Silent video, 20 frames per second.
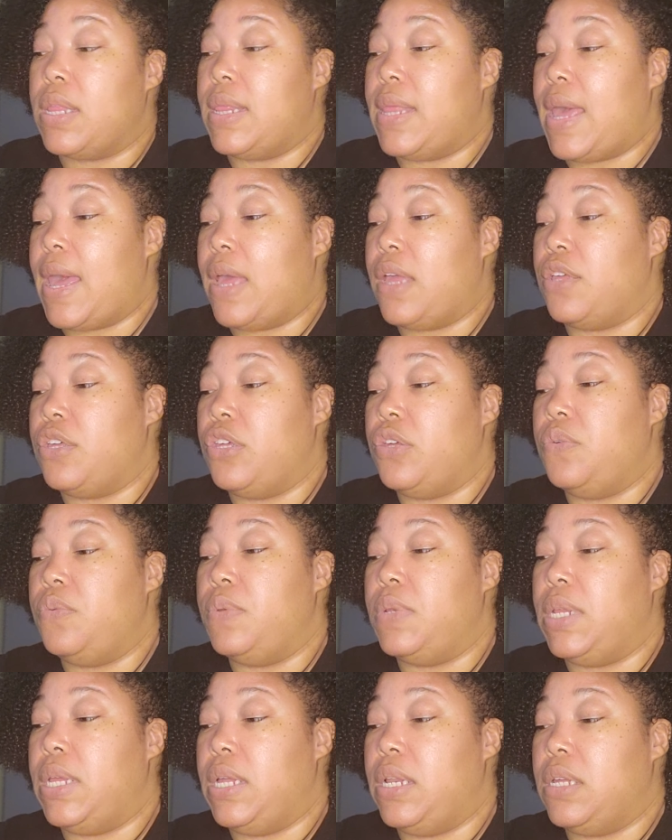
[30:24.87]
that you
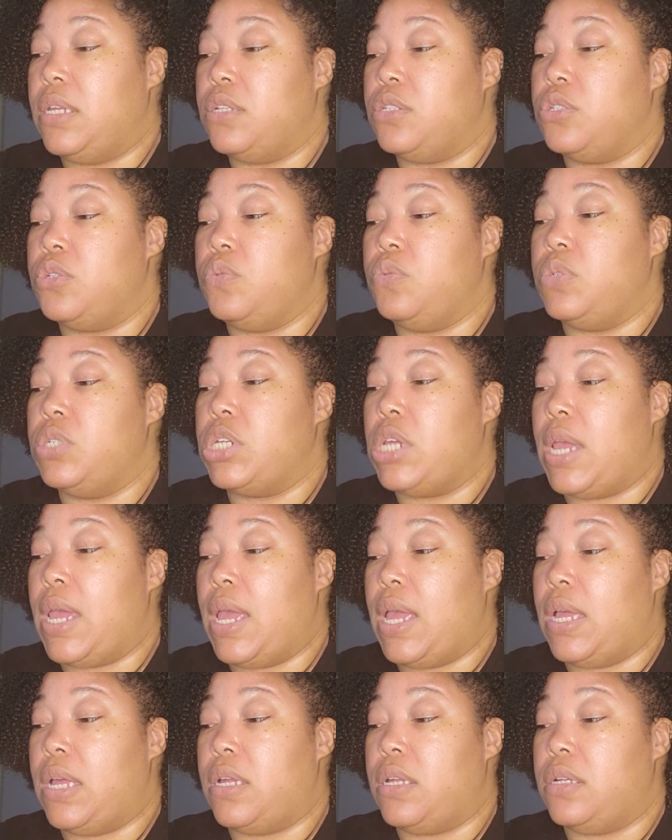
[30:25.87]
needed to
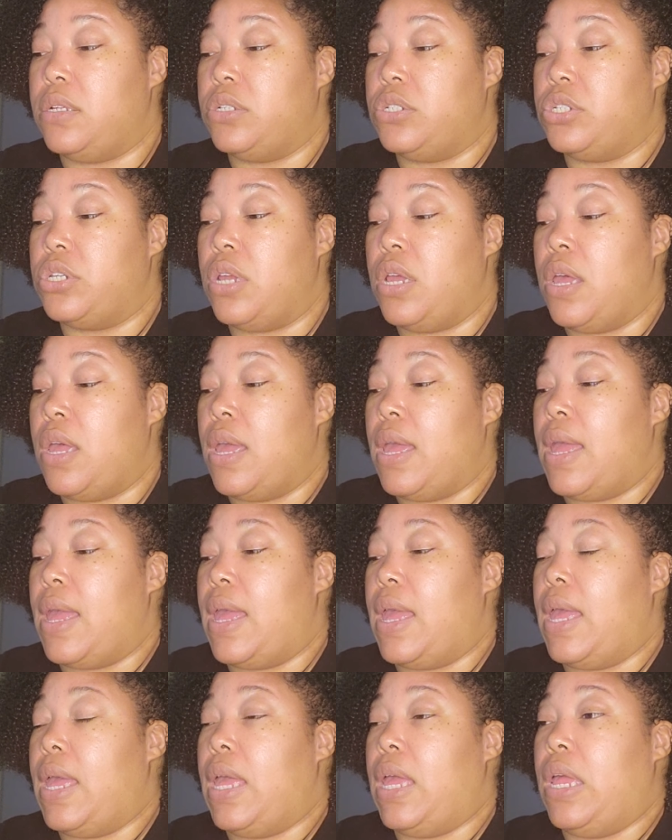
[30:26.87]
change
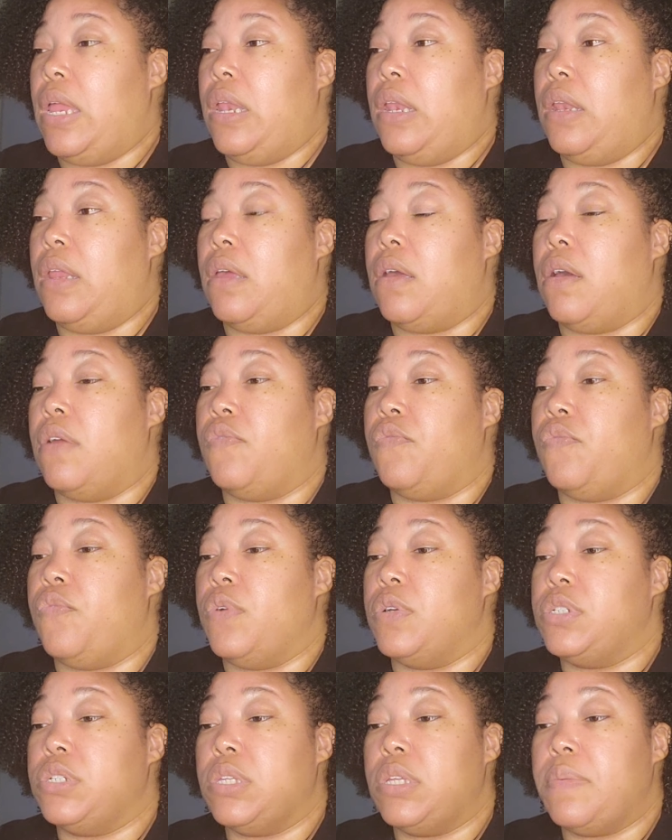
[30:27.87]
and
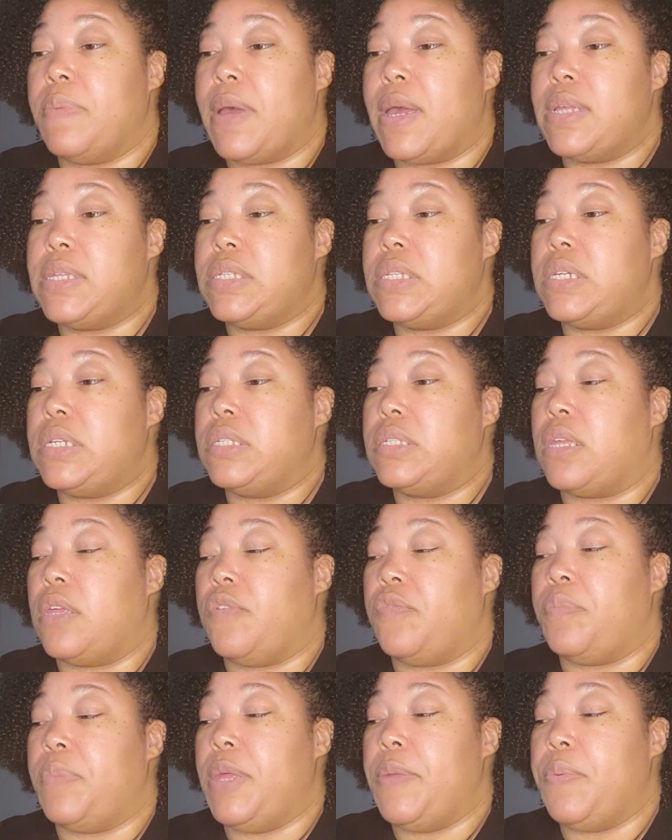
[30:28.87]
unfortunately, Pisces,
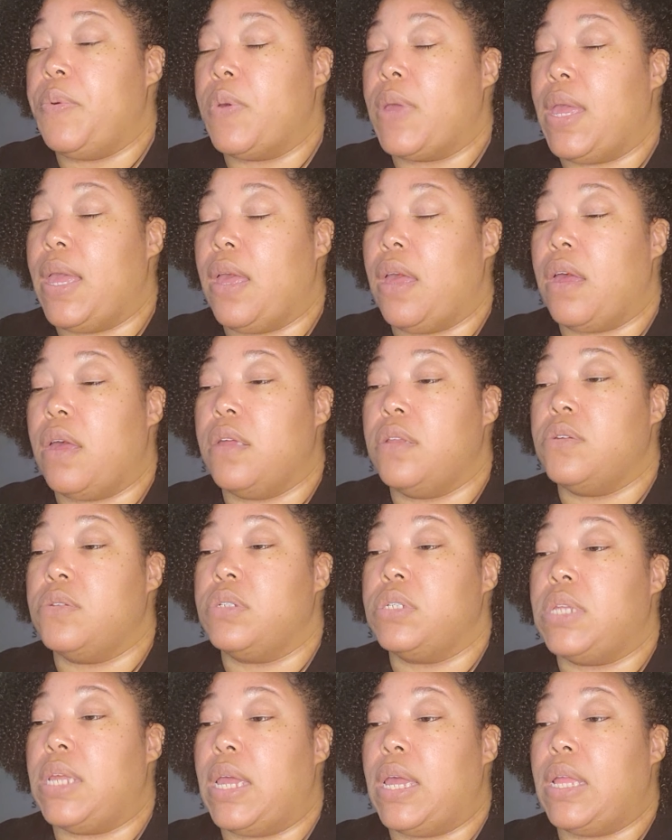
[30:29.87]
if people can't
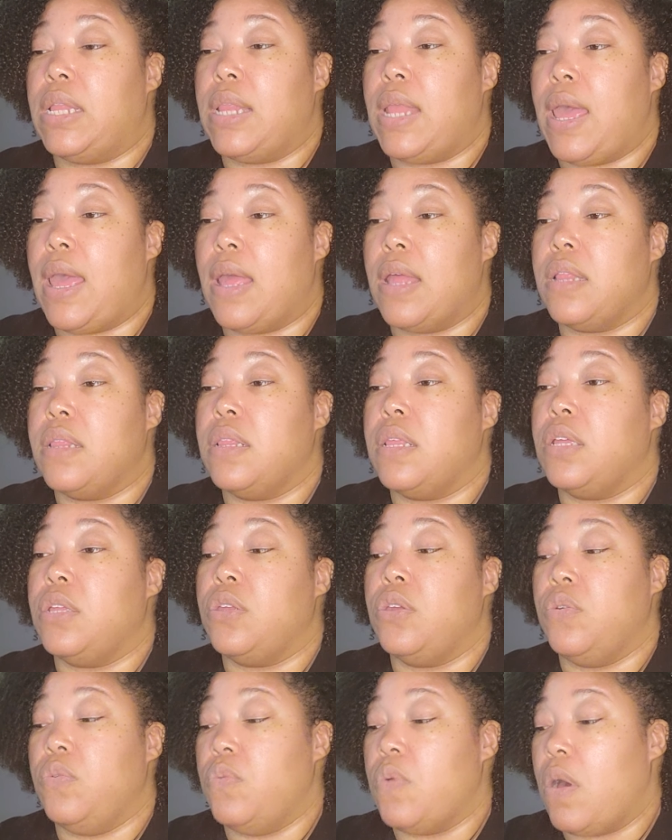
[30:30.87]
understand that,
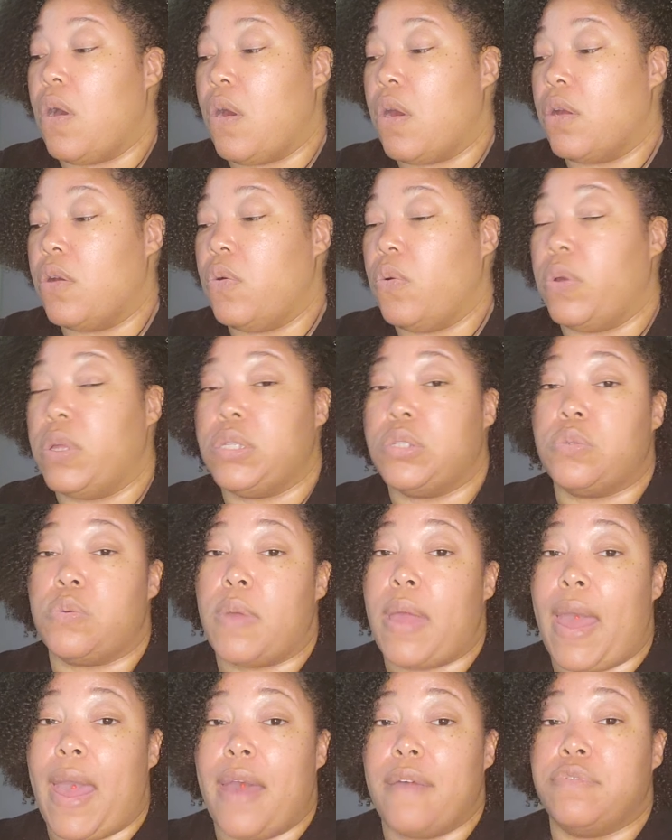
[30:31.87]
then you are going to
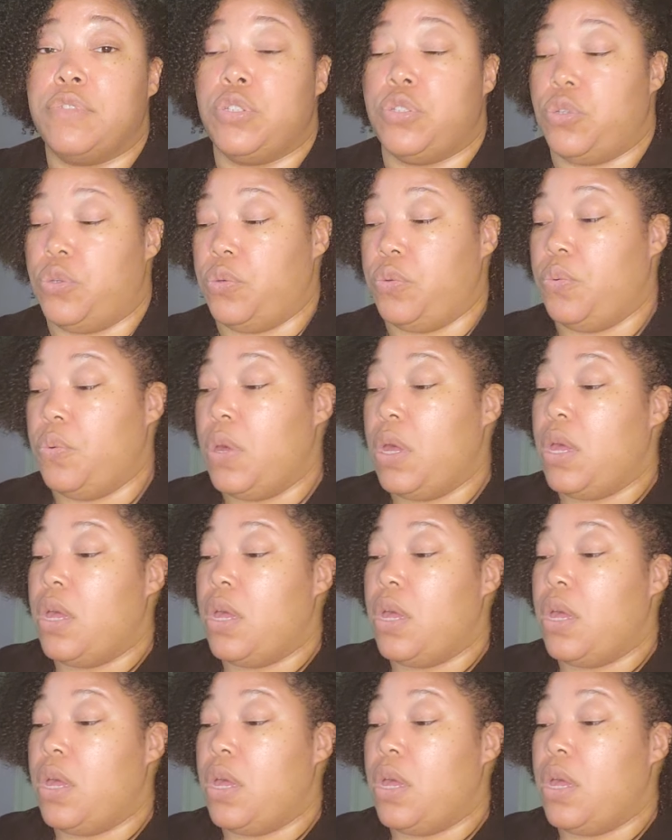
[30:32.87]
have to